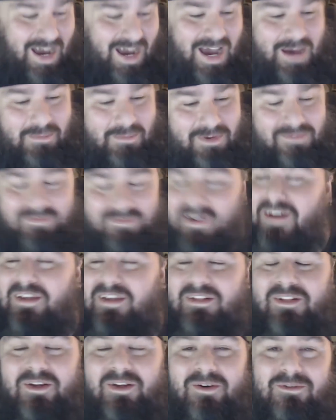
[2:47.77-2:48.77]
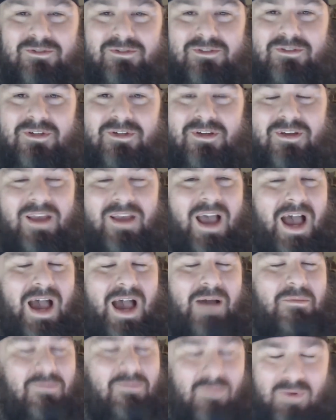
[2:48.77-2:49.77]
I'm gonna fucking lose.
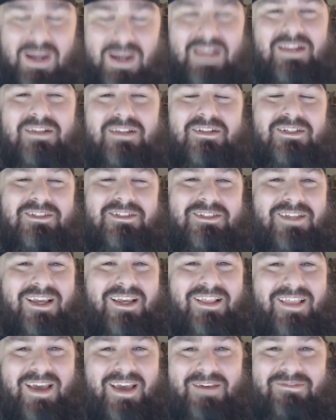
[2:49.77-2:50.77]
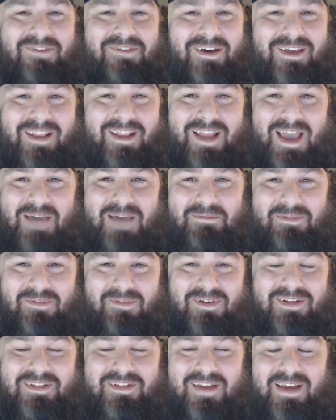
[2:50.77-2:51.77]
I'm waiting to see that fucking
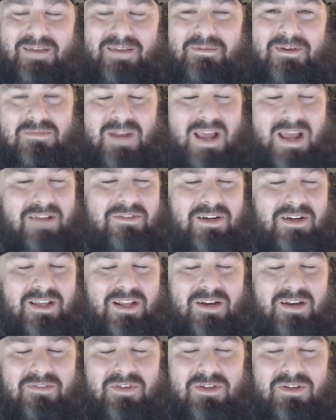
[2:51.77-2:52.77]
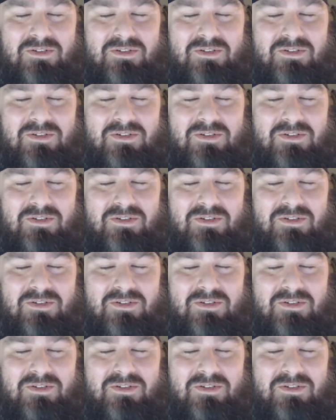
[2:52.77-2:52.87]
happen one time. But after the interview,